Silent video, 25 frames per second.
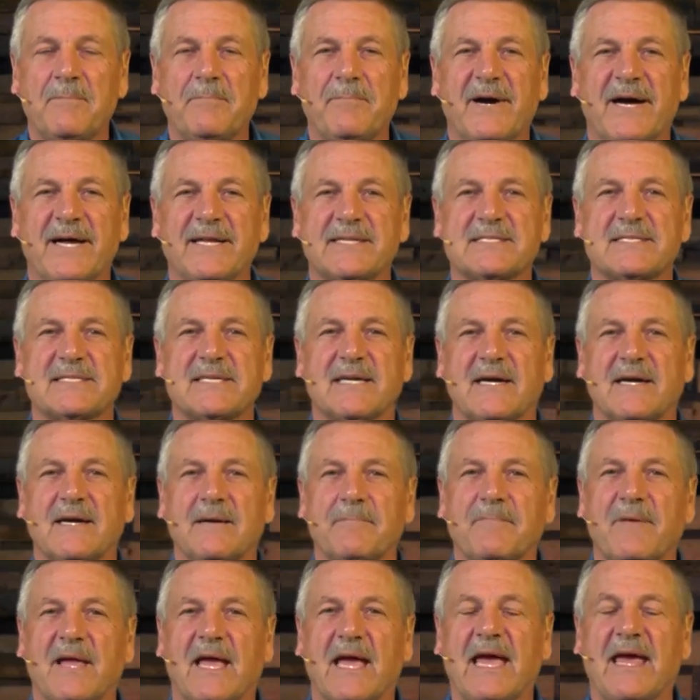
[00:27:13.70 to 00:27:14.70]
But
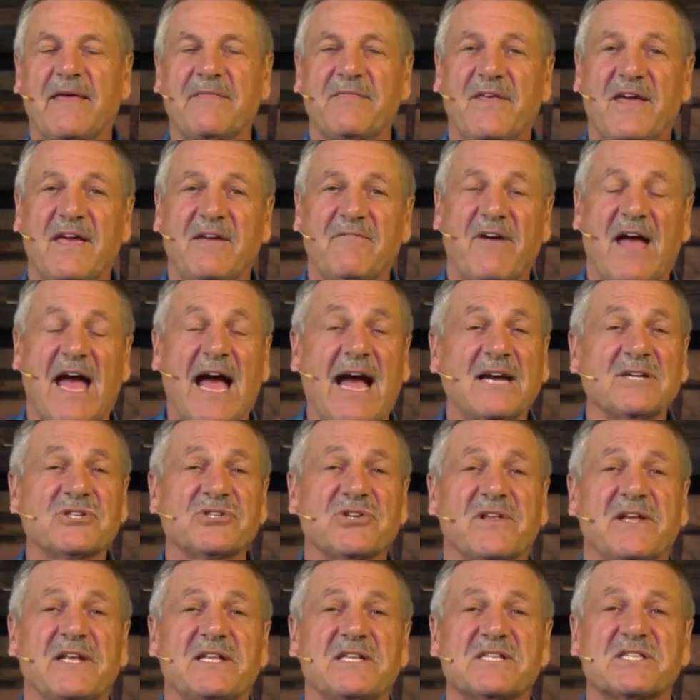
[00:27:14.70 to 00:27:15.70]
um, they've
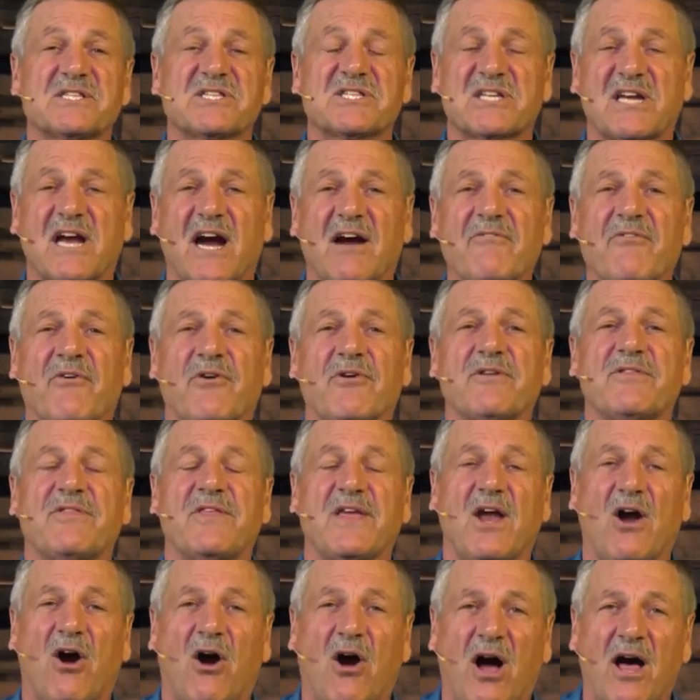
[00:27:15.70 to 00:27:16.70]
actually discovered
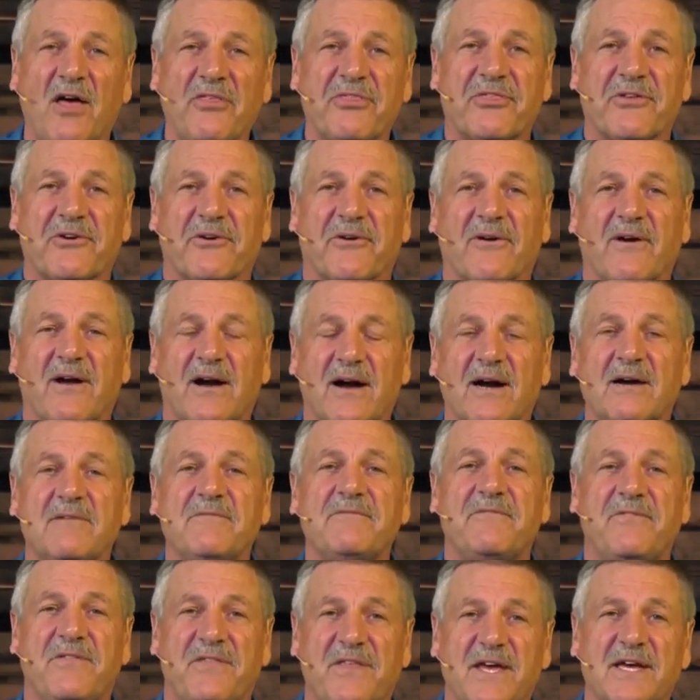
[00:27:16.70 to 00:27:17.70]
the author
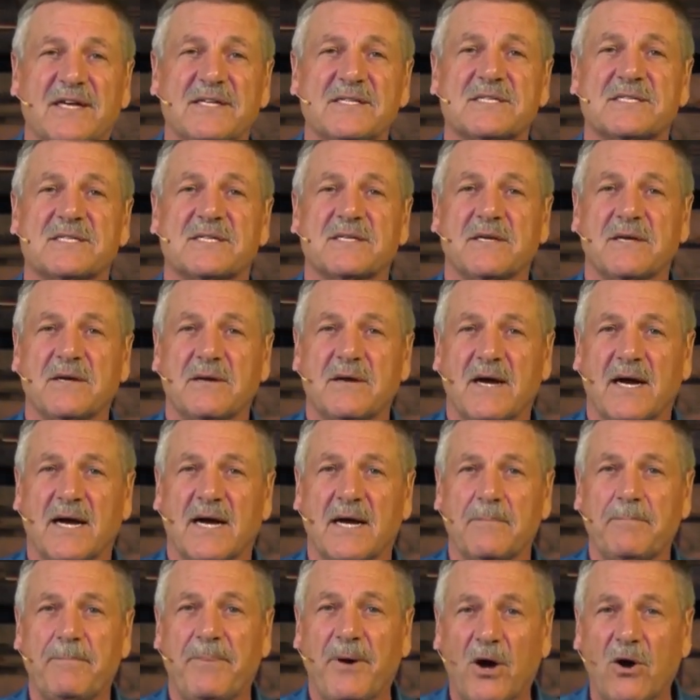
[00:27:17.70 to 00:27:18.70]
of this
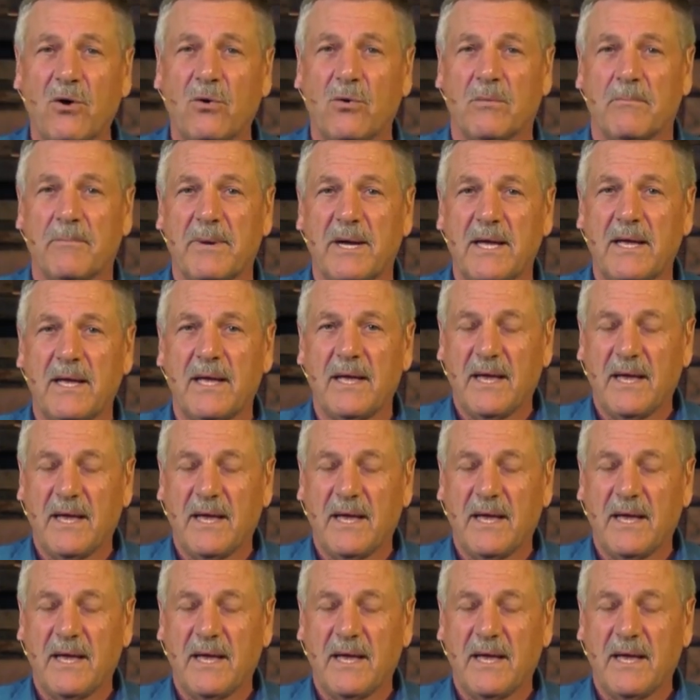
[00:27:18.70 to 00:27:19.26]
uh, poem.